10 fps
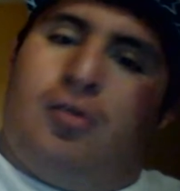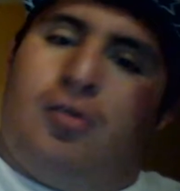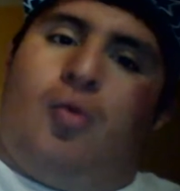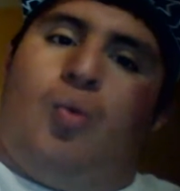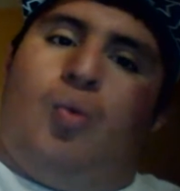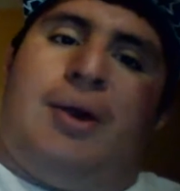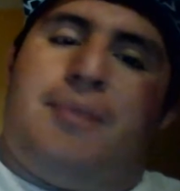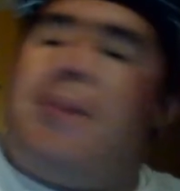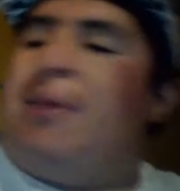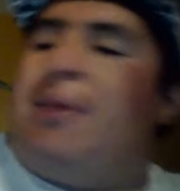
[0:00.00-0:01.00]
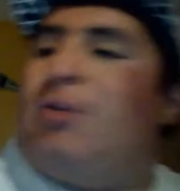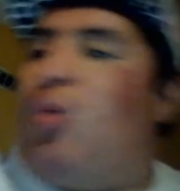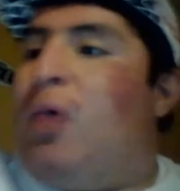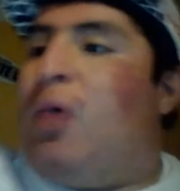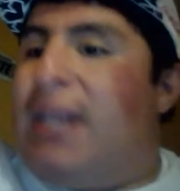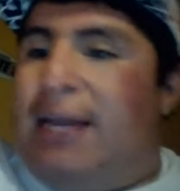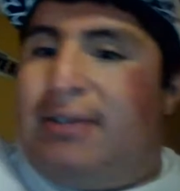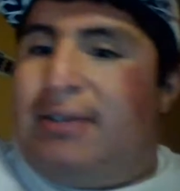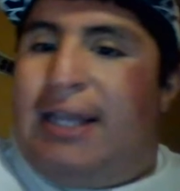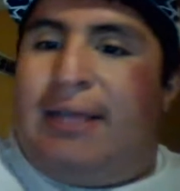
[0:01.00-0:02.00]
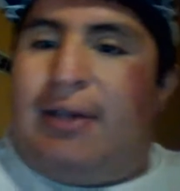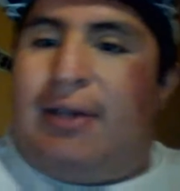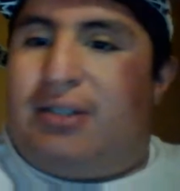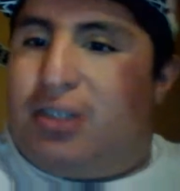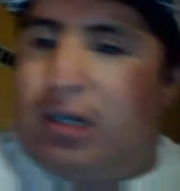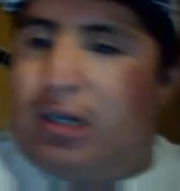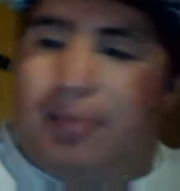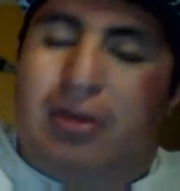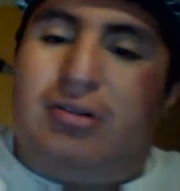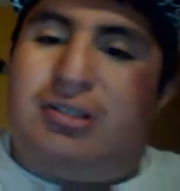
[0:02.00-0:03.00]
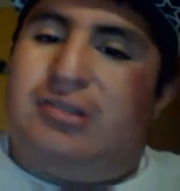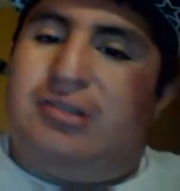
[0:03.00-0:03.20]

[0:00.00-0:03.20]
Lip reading: Walter Payton's names, the name rights to the Chicago Bulls.